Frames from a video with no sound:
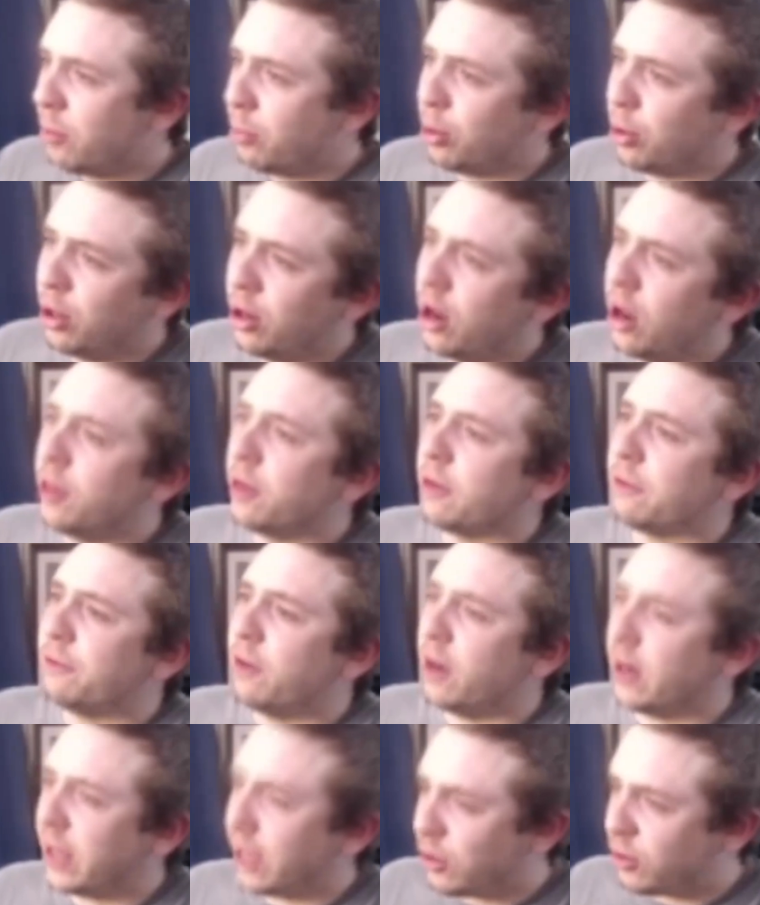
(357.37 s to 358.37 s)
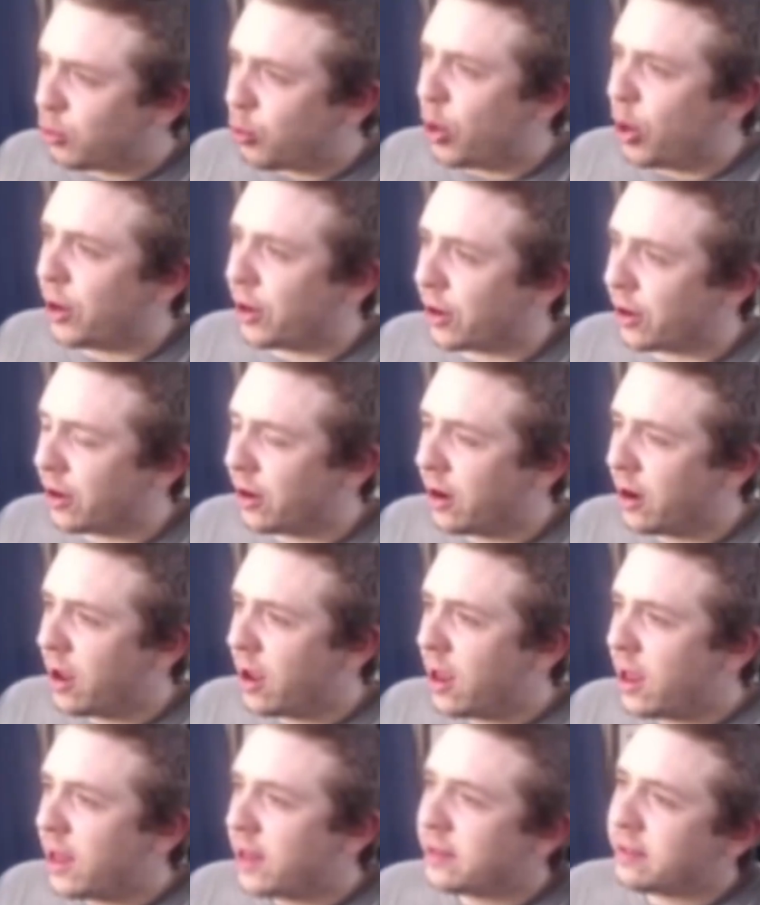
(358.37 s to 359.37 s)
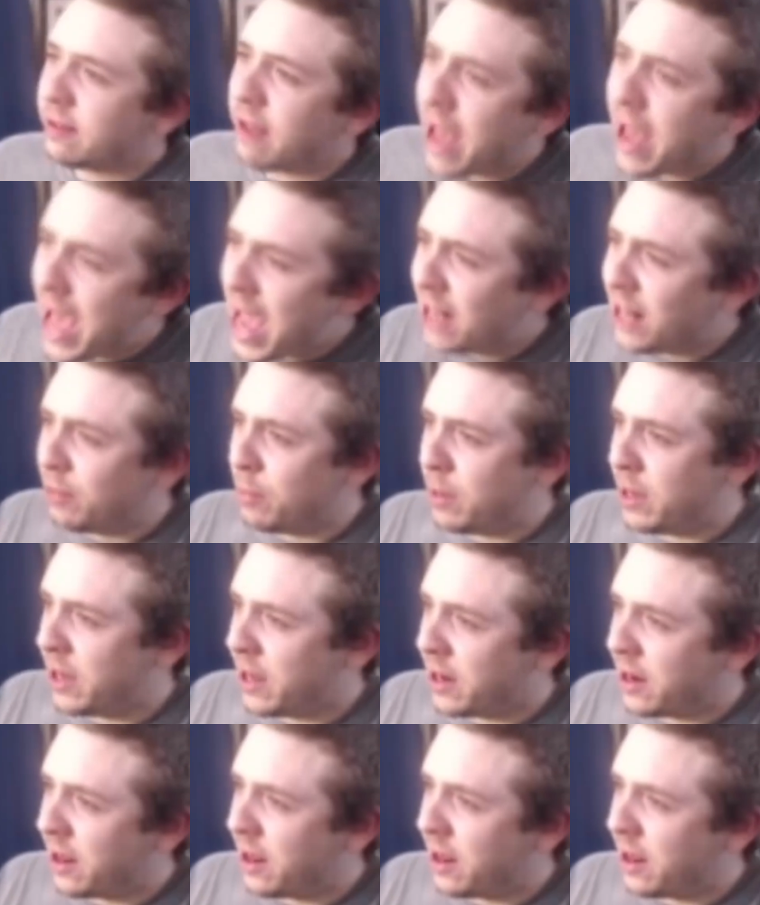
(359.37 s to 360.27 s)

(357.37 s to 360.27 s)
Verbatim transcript: Put it on their fucking Twitter tagged me